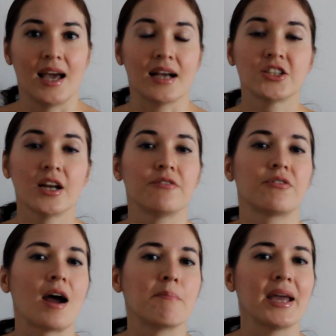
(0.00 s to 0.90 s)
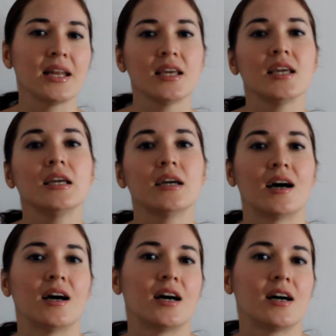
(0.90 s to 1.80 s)
Actually, there are many
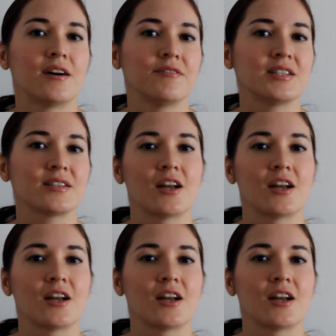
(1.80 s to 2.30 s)
these